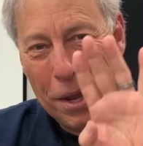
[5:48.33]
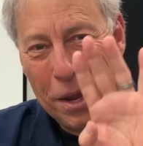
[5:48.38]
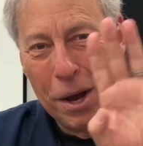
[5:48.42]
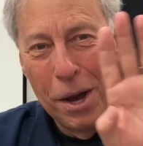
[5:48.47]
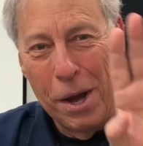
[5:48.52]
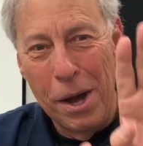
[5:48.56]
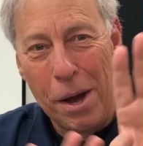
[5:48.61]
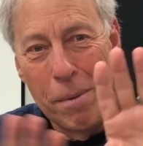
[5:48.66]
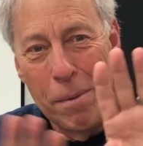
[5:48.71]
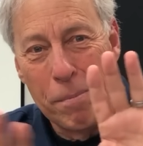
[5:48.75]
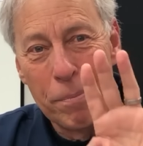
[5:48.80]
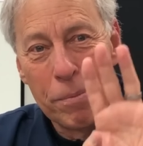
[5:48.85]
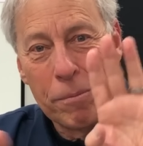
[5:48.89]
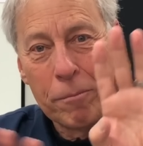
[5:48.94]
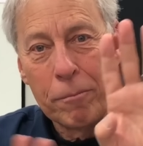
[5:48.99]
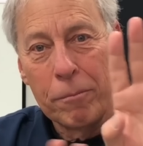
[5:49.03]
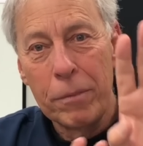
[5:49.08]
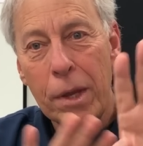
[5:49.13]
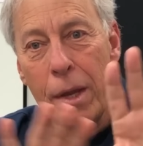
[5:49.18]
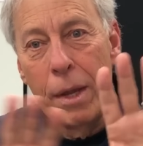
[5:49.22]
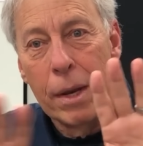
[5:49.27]
Um,
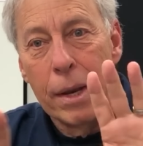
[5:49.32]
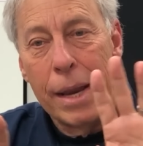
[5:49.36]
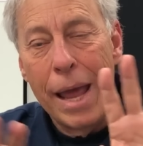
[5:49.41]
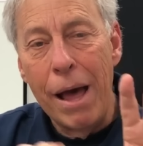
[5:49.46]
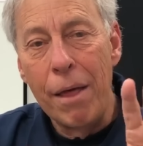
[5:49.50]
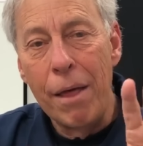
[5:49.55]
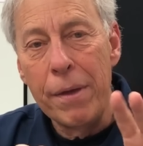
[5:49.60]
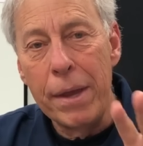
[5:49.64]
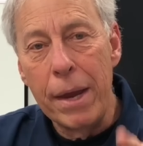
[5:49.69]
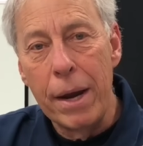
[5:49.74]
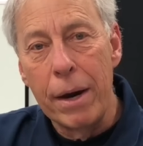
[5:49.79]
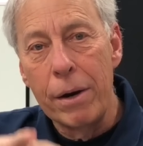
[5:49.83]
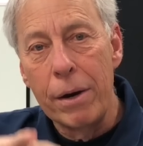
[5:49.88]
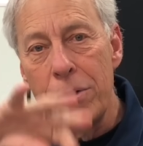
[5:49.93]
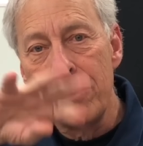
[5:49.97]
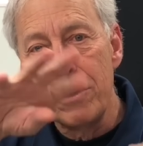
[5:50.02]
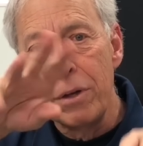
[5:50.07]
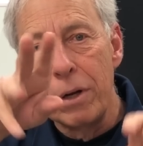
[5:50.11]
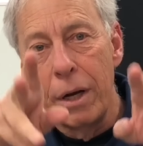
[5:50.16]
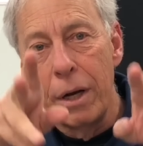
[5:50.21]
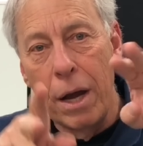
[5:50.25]
now the air
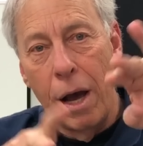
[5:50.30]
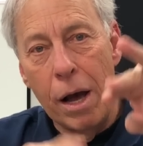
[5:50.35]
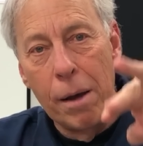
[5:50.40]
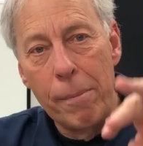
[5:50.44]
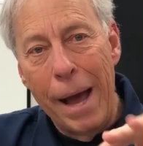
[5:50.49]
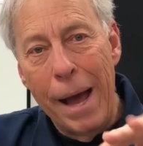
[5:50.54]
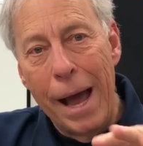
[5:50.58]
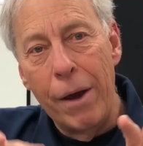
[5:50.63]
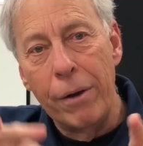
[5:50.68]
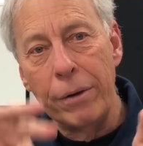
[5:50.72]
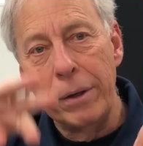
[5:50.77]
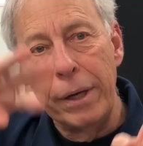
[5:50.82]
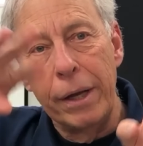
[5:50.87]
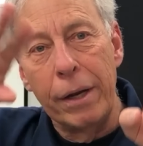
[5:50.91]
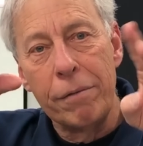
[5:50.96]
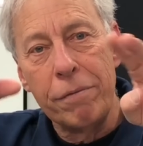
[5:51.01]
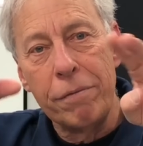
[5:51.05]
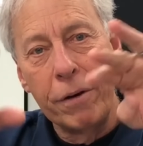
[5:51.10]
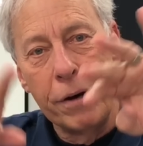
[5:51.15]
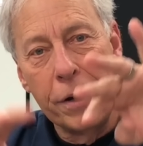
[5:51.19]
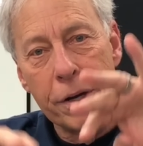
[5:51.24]
is going to come out in
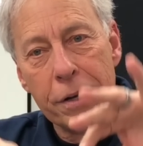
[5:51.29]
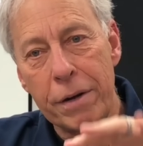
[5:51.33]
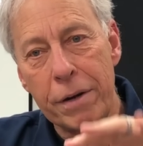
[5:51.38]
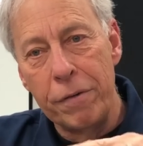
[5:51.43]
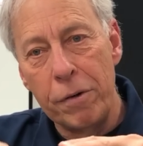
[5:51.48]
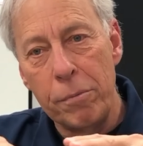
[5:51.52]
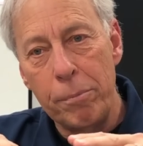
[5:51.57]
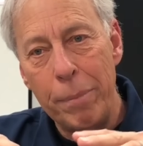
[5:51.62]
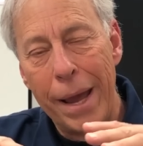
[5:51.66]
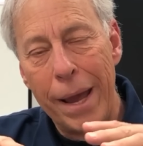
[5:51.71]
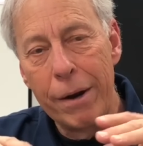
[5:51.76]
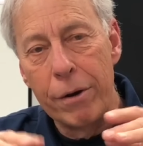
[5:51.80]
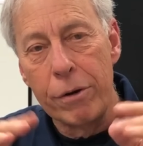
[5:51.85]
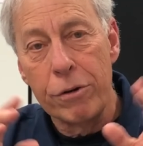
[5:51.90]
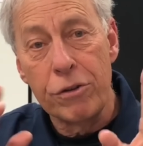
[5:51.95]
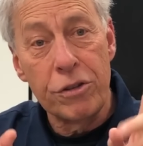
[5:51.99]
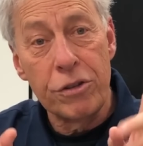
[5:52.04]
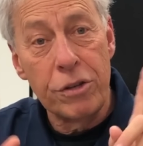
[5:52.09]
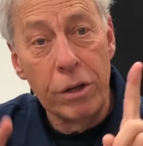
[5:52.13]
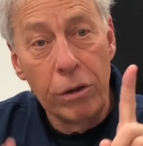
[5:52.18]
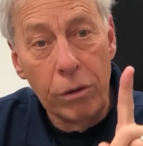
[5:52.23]
a very different pattern.
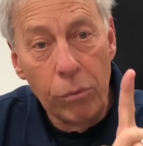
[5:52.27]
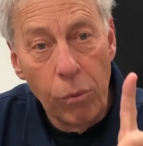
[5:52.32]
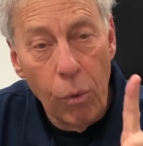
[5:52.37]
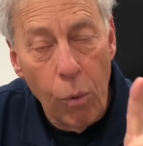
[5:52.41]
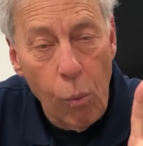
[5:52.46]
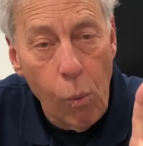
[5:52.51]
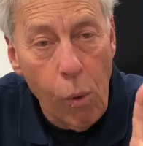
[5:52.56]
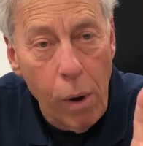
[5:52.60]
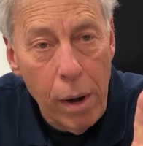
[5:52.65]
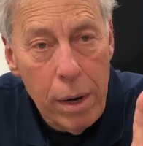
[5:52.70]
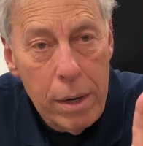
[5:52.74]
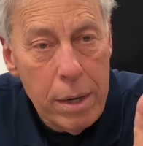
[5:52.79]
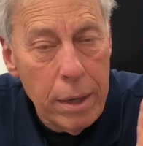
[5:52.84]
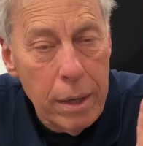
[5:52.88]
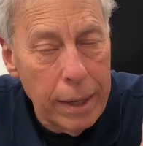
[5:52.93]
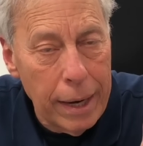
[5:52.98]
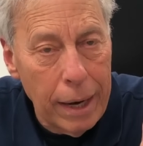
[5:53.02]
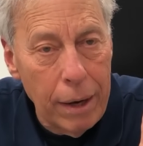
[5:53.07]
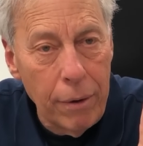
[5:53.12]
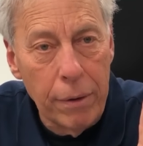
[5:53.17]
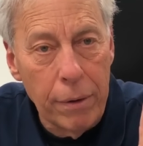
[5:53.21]
Still one
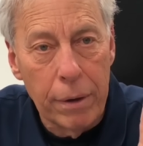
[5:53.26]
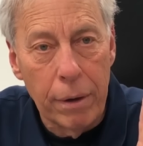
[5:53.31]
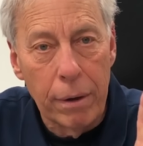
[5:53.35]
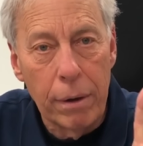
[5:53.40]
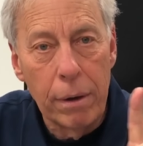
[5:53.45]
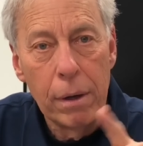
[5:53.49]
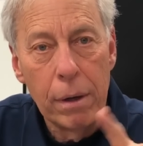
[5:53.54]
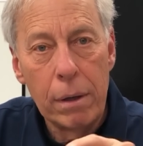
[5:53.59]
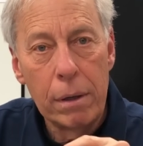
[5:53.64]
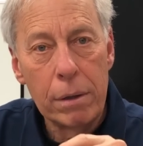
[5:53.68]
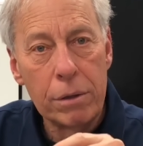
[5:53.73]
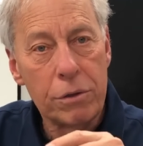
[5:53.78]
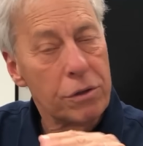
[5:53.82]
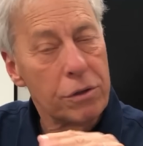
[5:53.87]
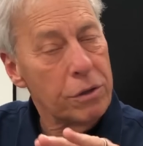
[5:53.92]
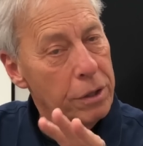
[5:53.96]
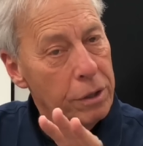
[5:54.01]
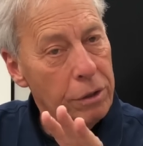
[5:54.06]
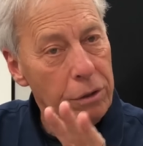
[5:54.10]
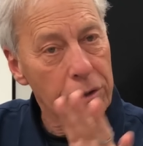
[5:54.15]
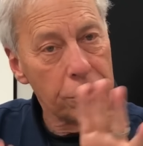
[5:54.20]
carrier,
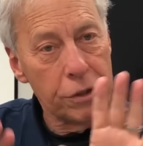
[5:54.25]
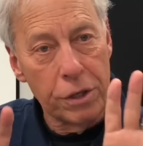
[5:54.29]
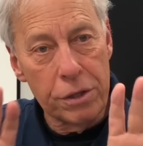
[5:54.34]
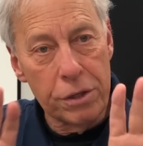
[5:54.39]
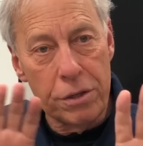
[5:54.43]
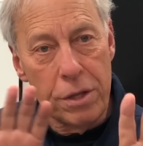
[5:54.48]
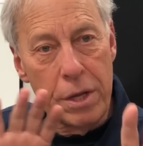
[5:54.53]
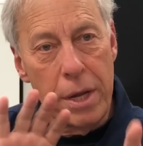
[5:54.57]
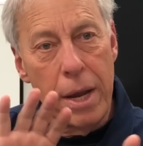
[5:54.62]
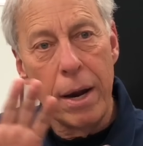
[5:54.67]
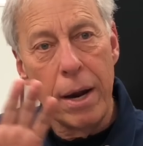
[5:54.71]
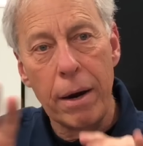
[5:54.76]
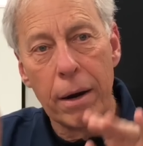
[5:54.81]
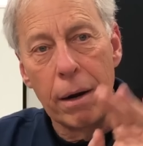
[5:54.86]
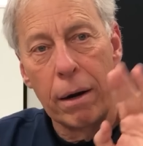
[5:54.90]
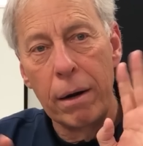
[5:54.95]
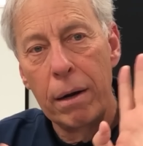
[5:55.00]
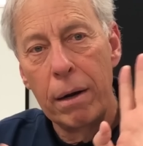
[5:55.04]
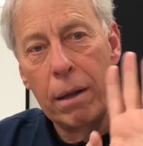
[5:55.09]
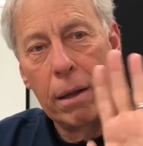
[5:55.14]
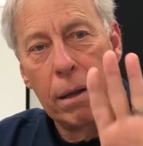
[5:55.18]
still just the
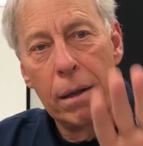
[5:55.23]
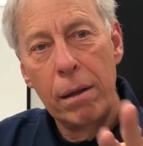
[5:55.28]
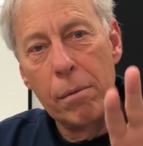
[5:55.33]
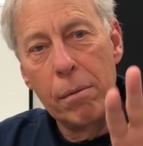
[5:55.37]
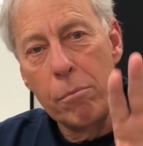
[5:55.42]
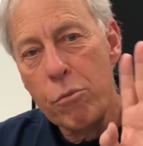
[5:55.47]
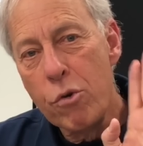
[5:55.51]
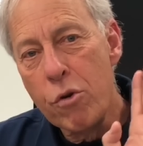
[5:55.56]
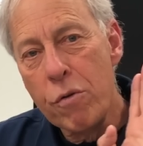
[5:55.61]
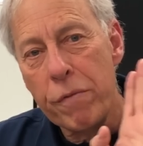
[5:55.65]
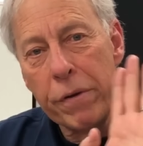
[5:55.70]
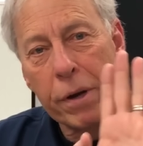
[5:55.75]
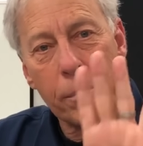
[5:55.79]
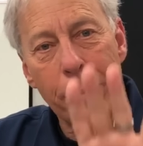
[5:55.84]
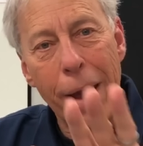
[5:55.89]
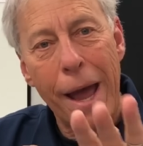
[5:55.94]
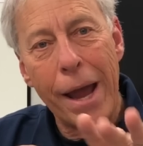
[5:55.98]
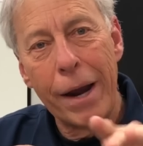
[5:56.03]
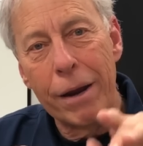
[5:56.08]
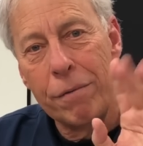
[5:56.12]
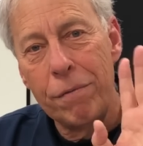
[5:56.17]
air, moving
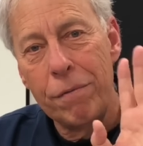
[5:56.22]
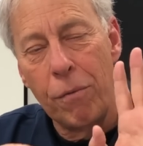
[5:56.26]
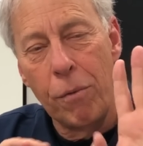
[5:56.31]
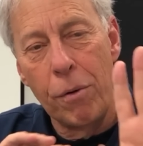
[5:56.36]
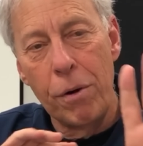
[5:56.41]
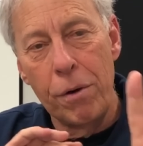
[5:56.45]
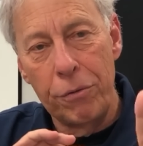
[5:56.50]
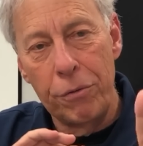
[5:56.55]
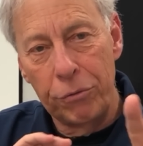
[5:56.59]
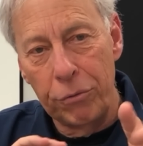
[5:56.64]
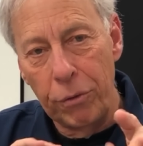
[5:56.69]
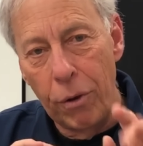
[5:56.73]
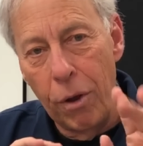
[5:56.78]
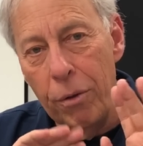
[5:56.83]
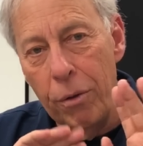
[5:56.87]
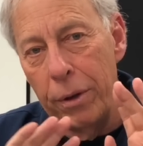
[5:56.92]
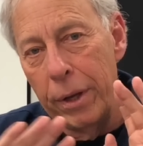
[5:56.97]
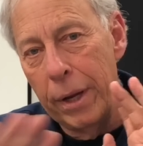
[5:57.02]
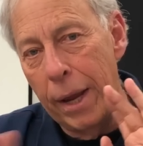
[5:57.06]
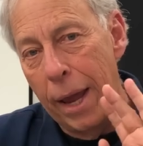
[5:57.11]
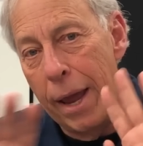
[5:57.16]
back and forth
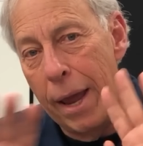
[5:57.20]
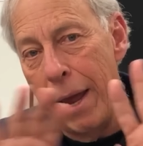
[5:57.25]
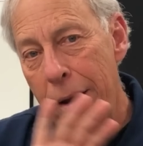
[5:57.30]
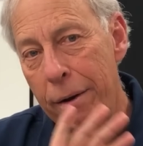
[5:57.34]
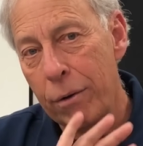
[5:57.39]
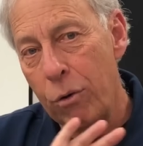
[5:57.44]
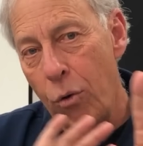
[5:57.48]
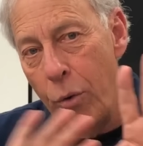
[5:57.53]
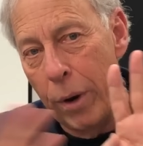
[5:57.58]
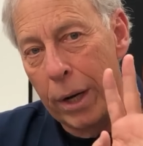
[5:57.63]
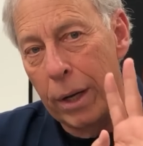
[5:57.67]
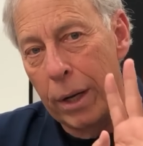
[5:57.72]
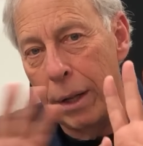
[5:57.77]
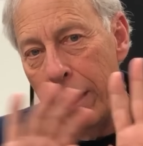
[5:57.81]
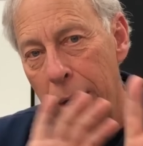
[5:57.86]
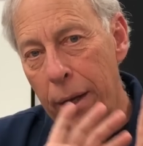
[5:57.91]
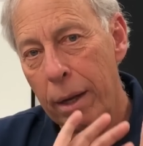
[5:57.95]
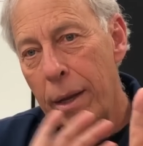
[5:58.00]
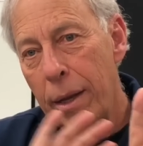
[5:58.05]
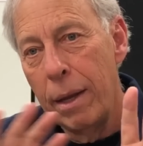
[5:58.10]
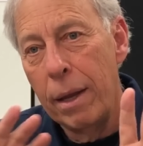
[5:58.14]
slowly and quickly.